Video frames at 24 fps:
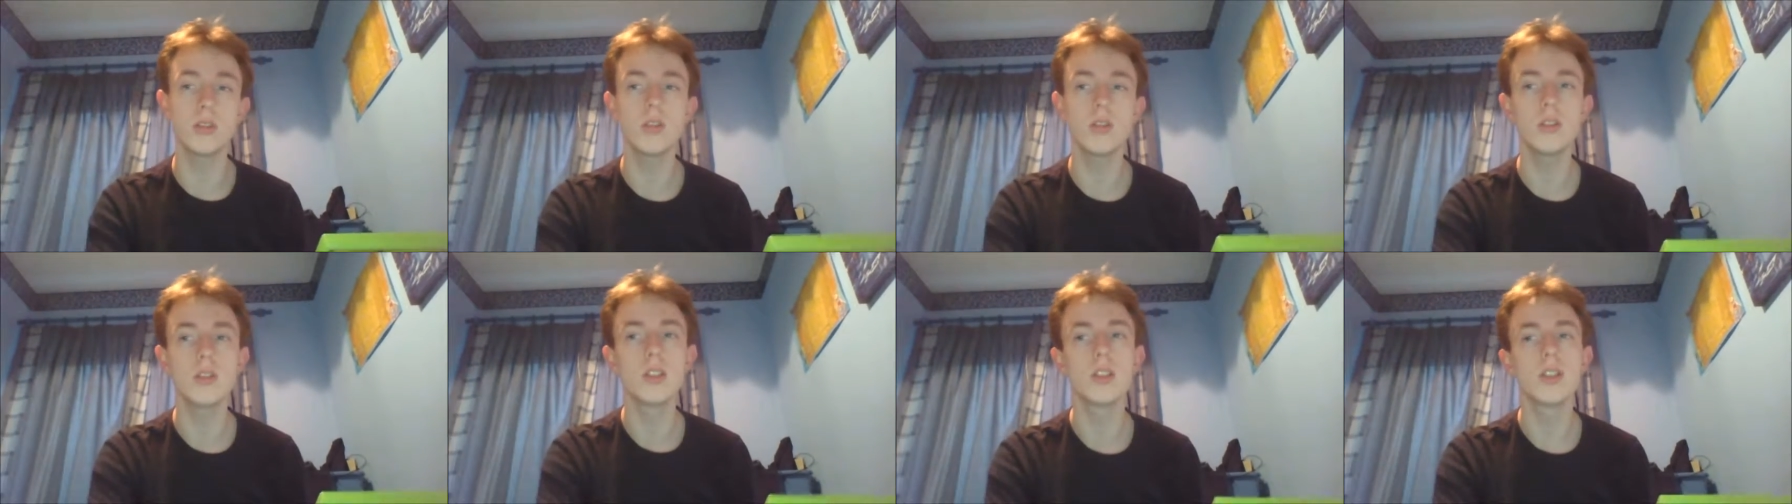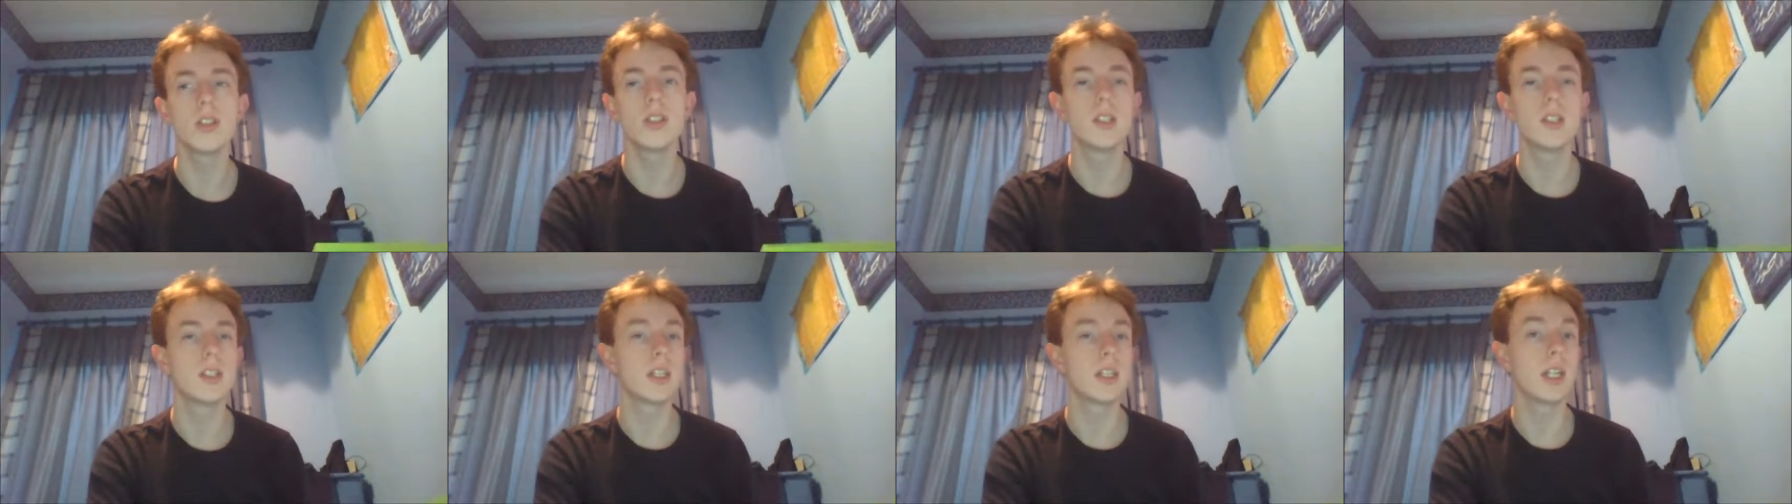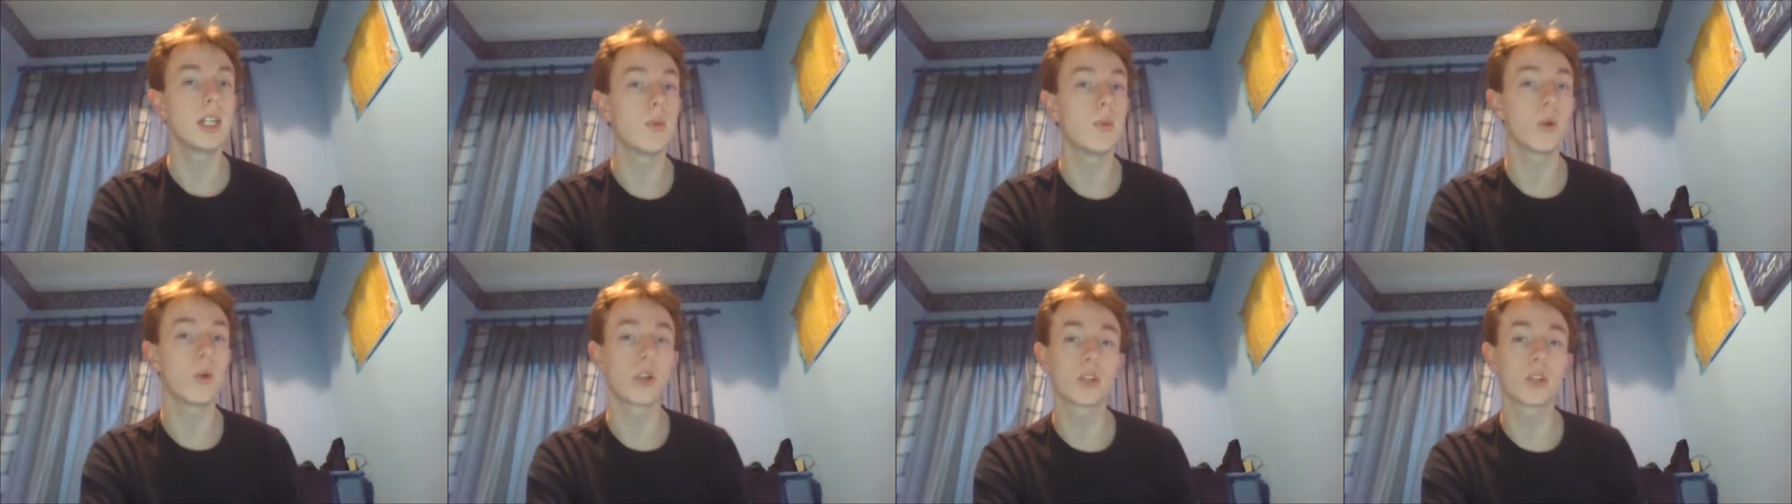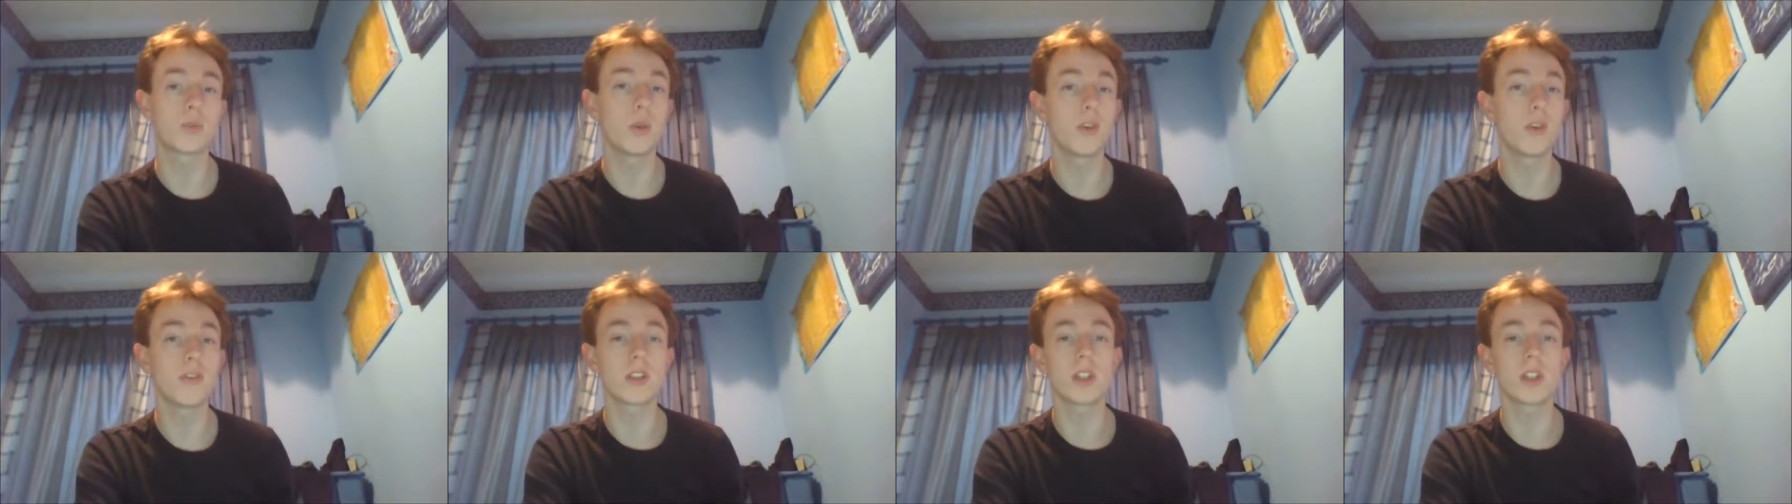and it works
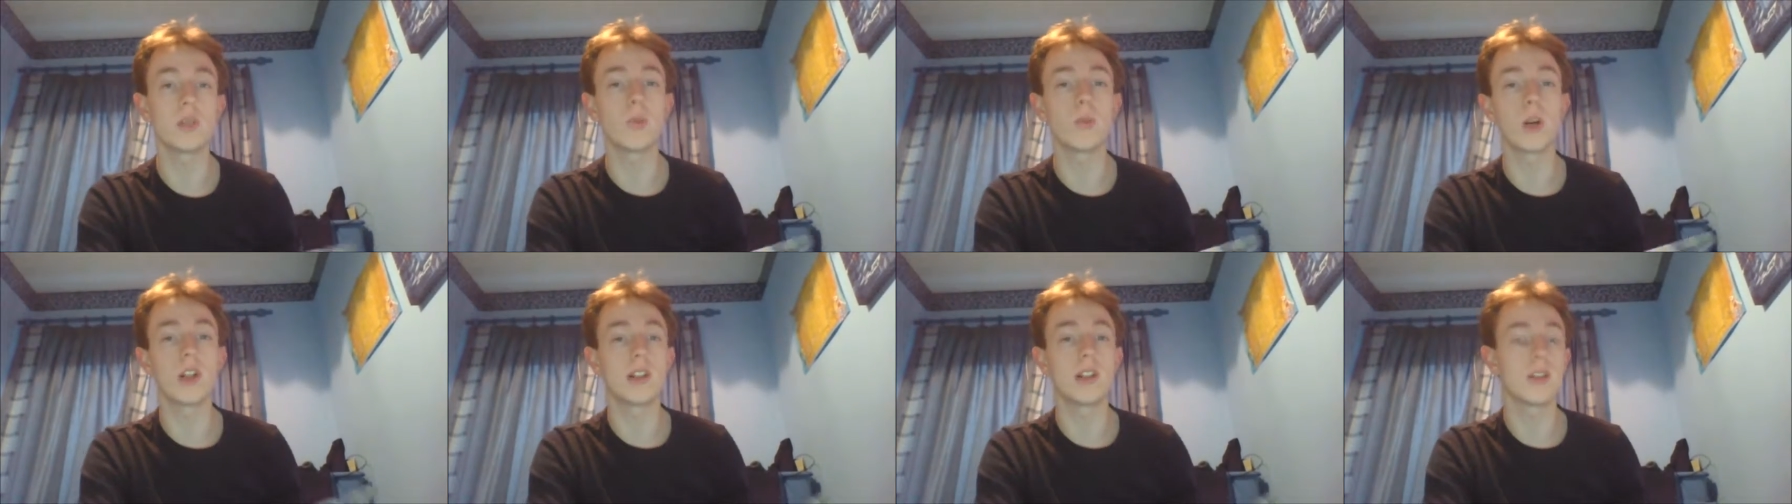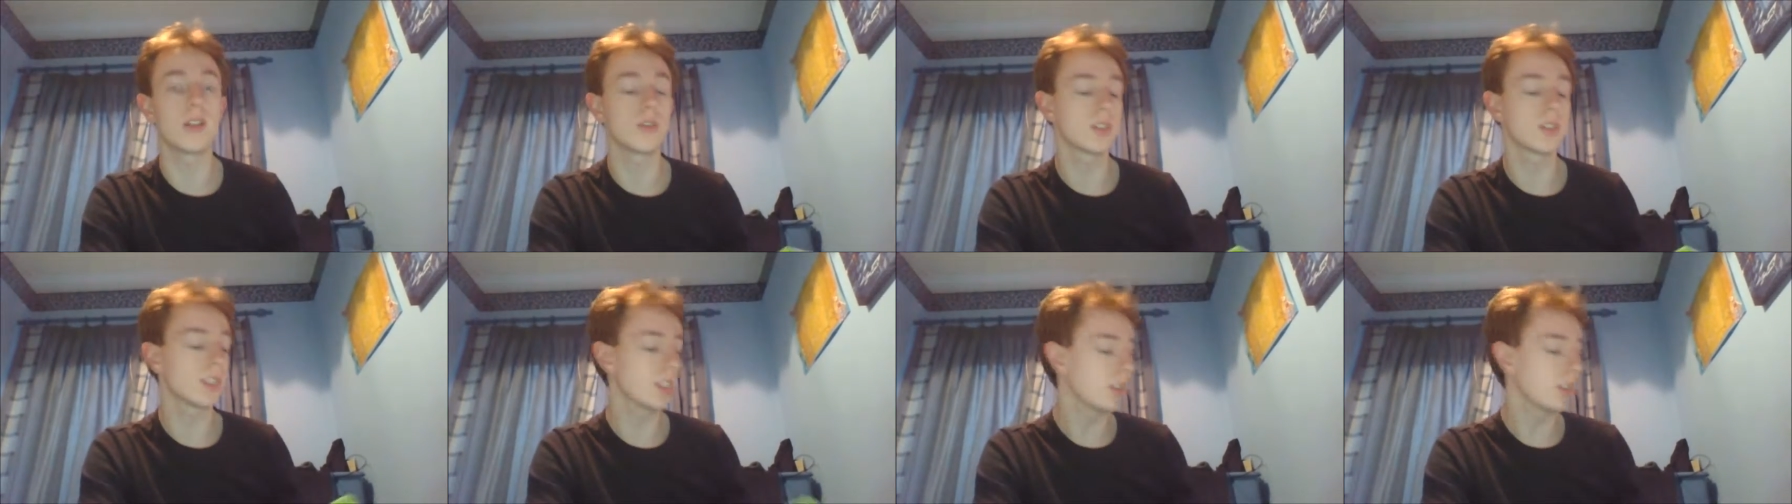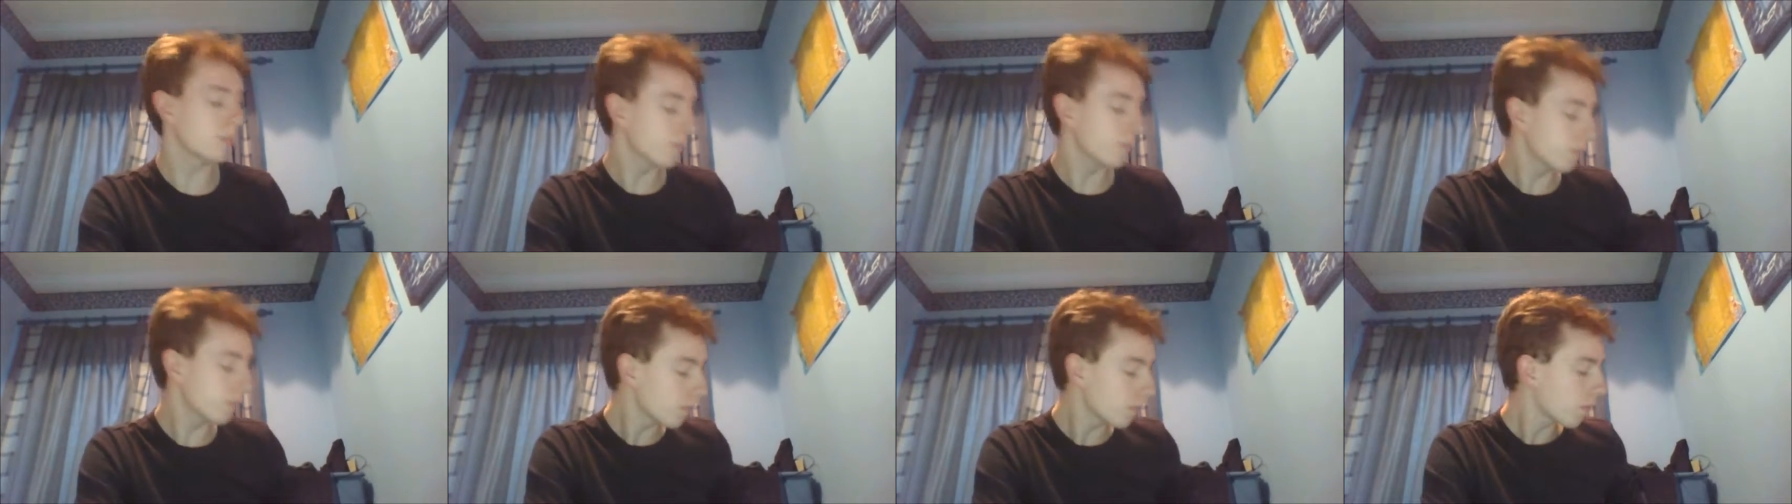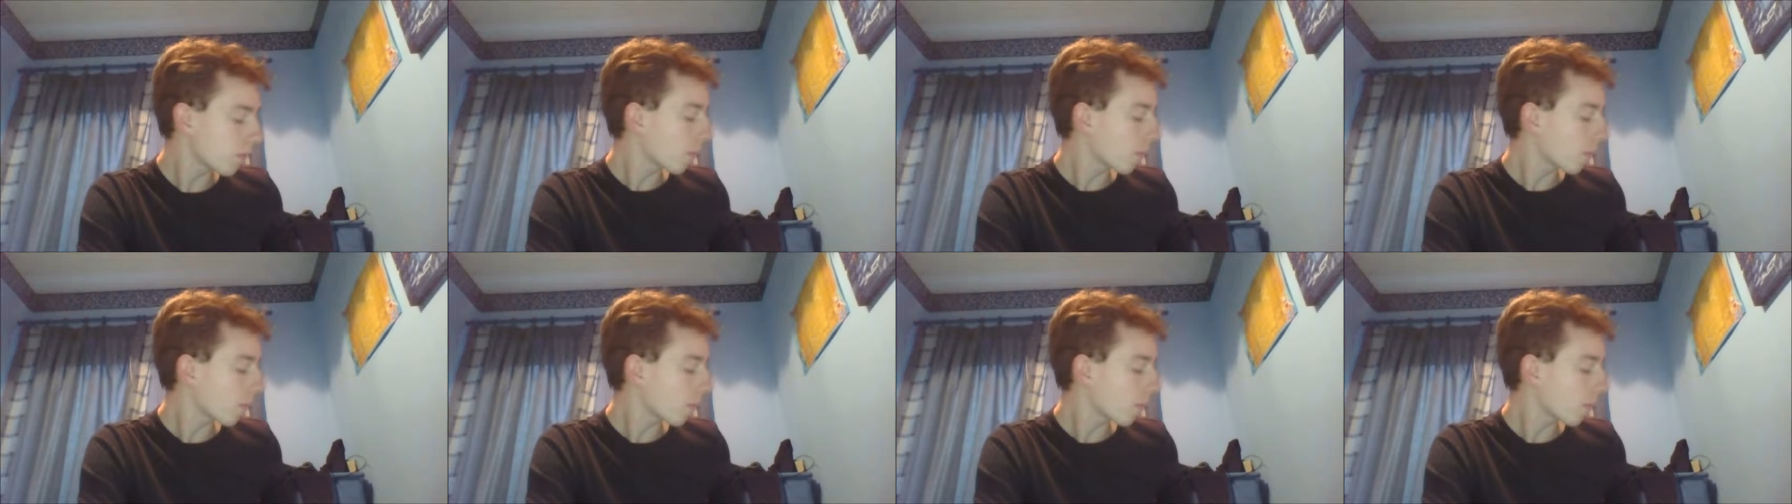perfectly well on Steam.